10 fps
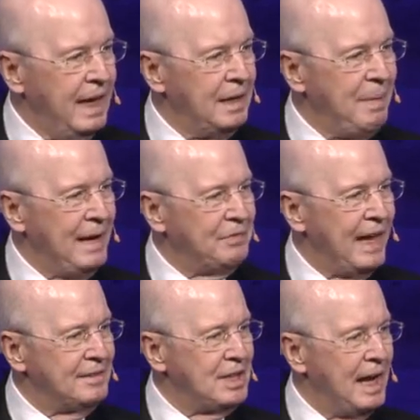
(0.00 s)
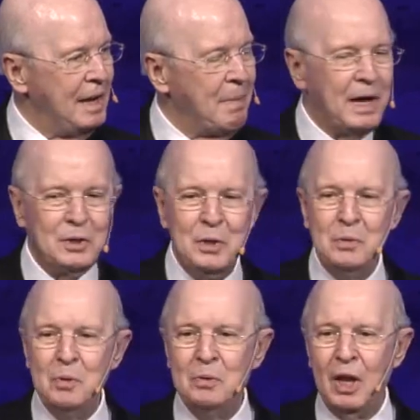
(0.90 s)
And about that time, our
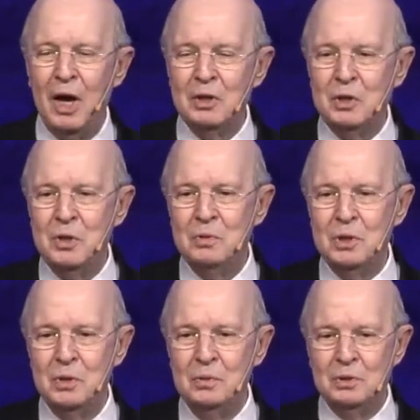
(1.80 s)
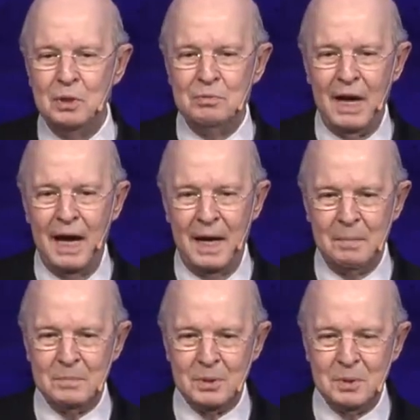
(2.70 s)
cuckoo clock cuckooed two
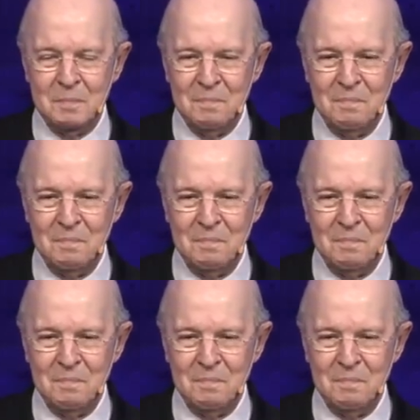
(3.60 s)
times.